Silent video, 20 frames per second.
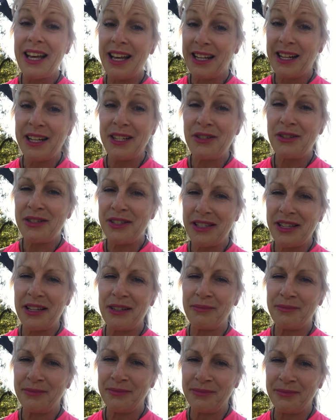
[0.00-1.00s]
And I do say,
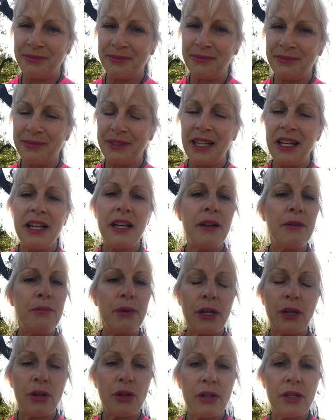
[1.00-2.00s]
hmm,
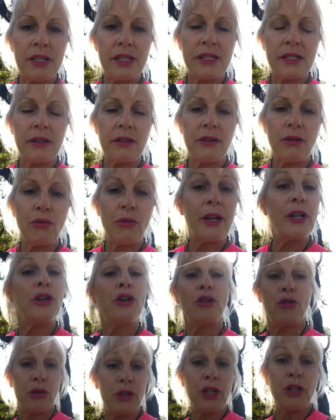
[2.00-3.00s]
because when
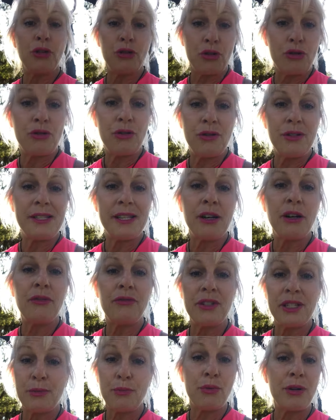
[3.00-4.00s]
you look at your true
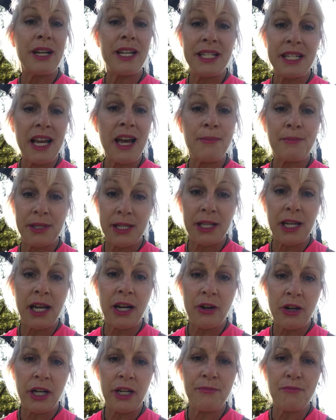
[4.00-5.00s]
self, it's pretty damn
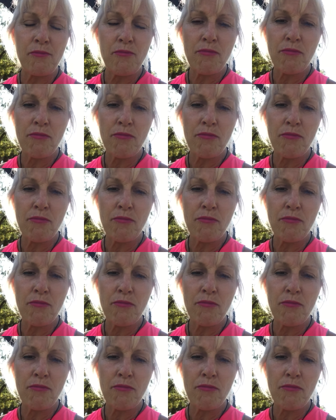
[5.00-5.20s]
scary.